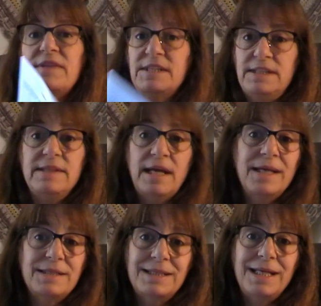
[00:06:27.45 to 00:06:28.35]
This
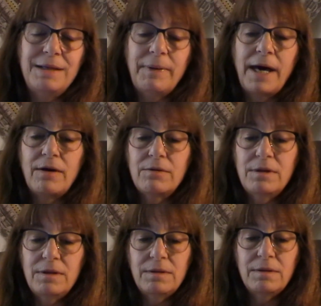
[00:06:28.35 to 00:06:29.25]
is a knitting pattern,
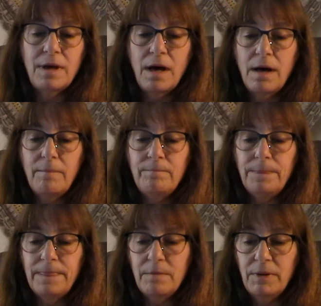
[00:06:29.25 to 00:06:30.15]

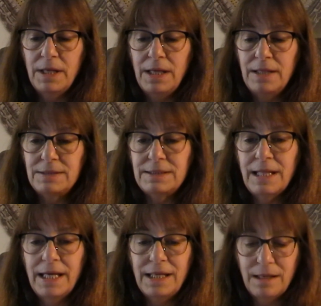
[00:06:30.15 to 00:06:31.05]
but it's
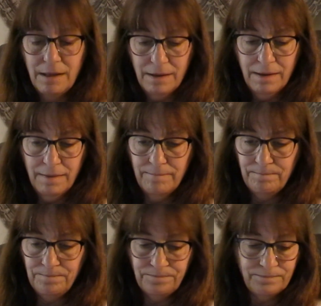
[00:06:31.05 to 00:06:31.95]
like,
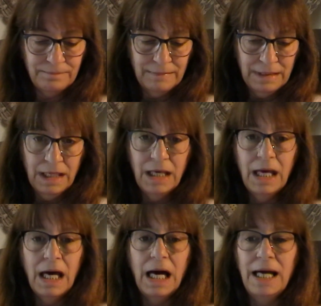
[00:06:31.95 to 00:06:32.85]

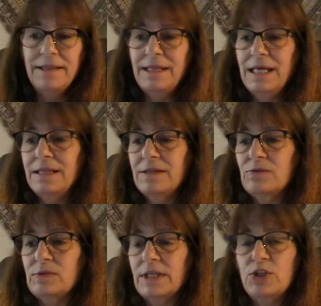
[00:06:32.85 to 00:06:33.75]
I think this
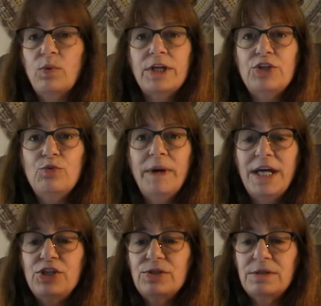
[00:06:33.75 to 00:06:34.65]
was like 22
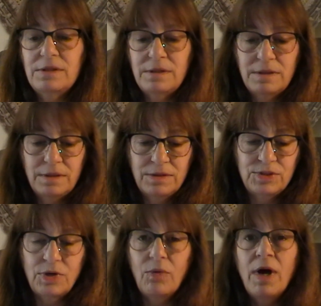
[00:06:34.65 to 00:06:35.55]
pages.
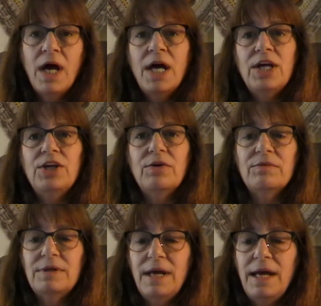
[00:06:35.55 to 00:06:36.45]
So, you know,
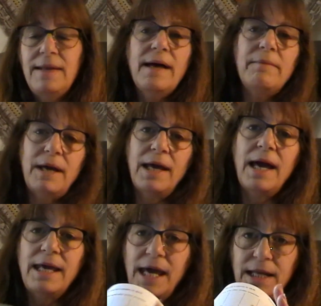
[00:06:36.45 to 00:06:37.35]
and
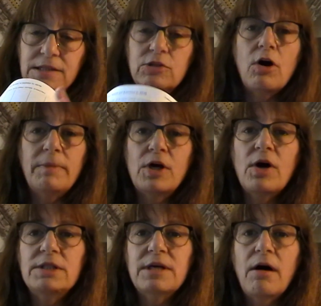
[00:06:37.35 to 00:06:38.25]
again, it's long
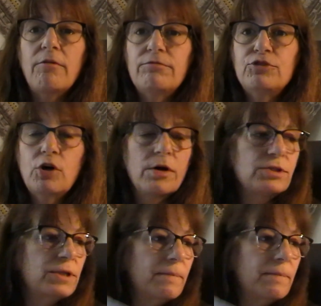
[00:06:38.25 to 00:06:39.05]
because of charts.